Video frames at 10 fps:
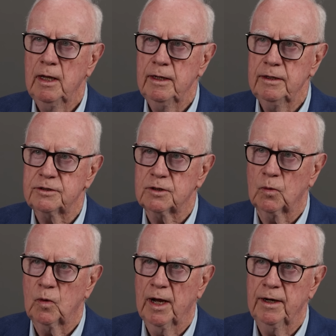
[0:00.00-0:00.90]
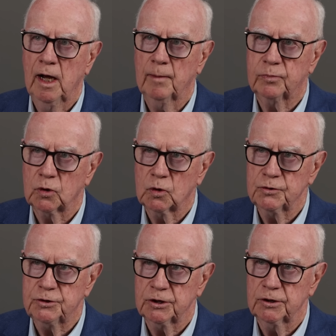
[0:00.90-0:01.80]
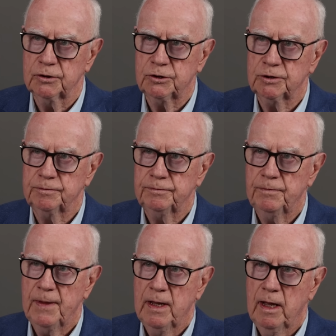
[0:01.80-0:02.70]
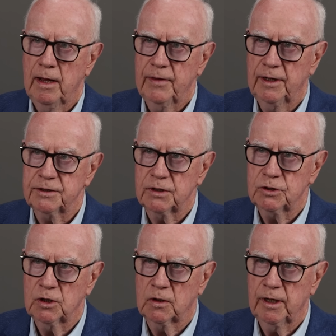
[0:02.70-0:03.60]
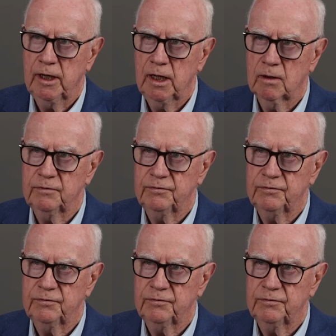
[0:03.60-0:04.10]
is to run a broad church. That is the John Howard